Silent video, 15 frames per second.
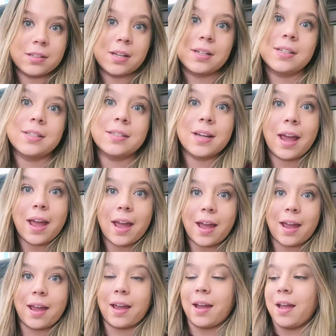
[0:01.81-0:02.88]

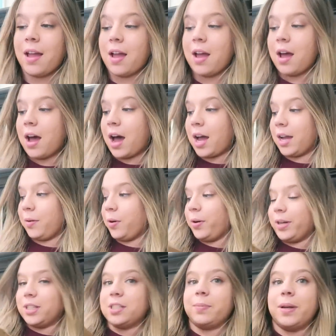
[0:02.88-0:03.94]
Today, I am
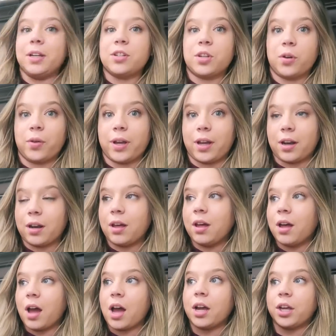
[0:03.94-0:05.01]
going to be doing
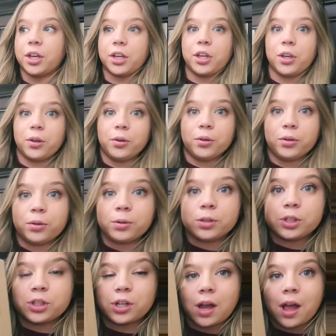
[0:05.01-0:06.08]
a
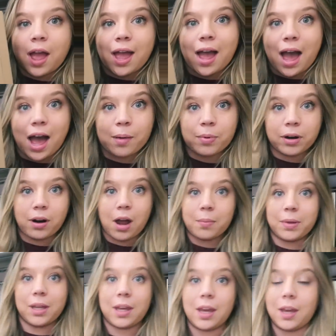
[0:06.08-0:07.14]
huge
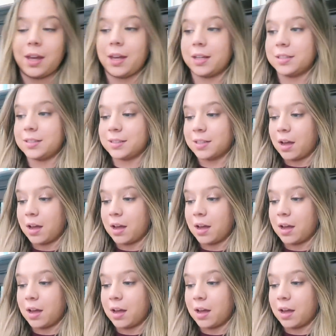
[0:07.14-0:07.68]
Abercrombie Kids,